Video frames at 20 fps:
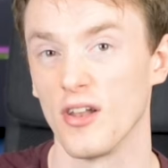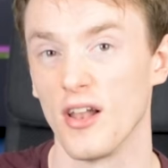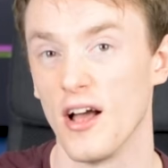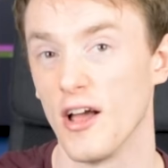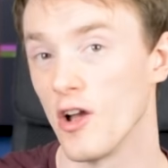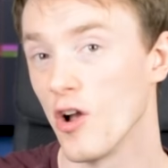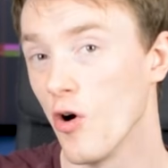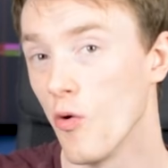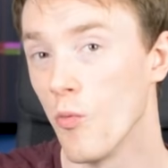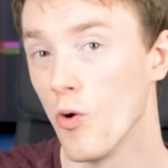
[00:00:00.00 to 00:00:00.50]

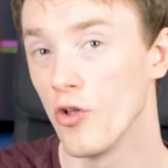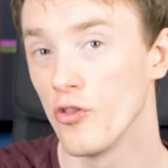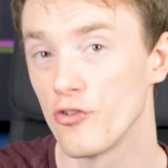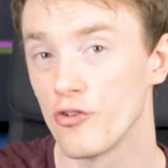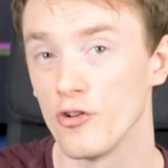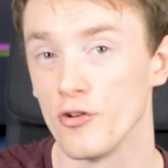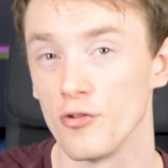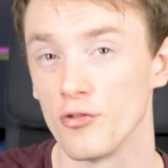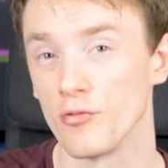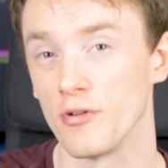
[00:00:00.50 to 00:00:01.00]
like 1,
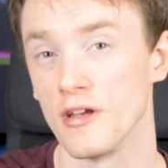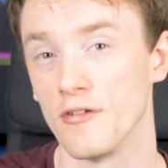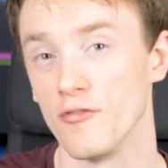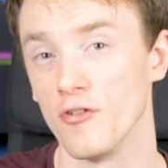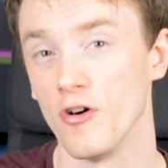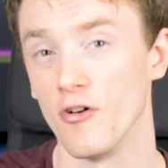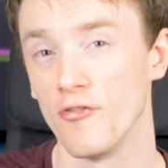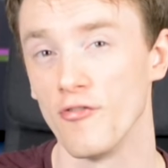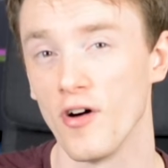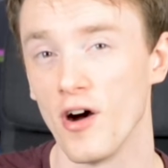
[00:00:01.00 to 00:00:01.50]
2, 3,
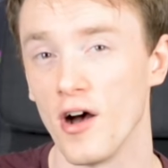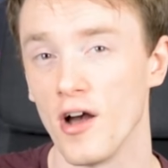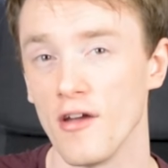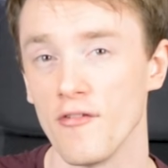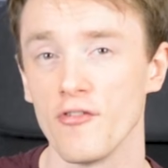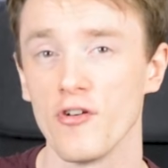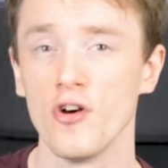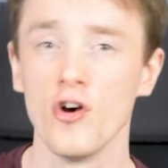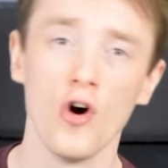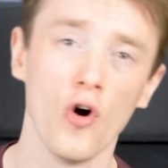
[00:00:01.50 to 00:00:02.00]
4,
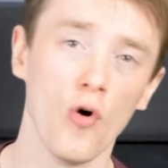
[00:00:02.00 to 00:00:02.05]
5,